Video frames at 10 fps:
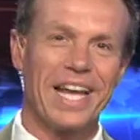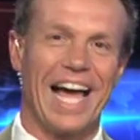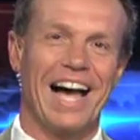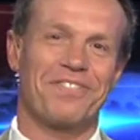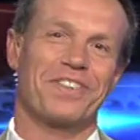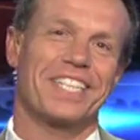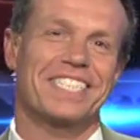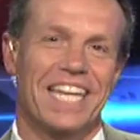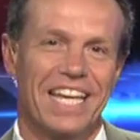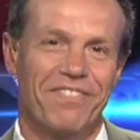we have for
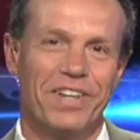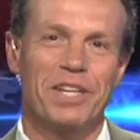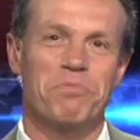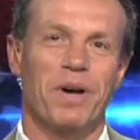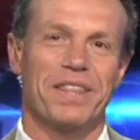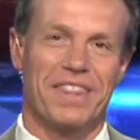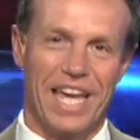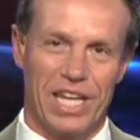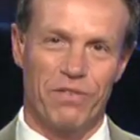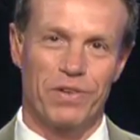this evening, but
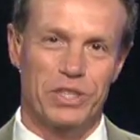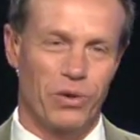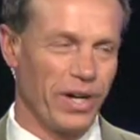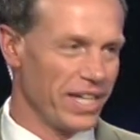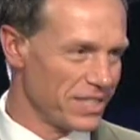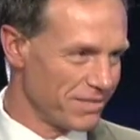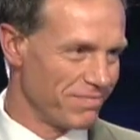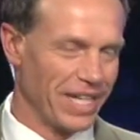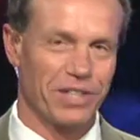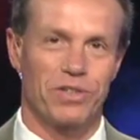thank you for joining us.
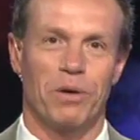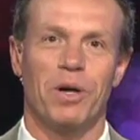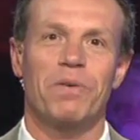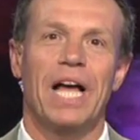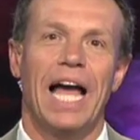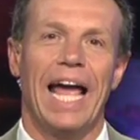Thank you, Domo.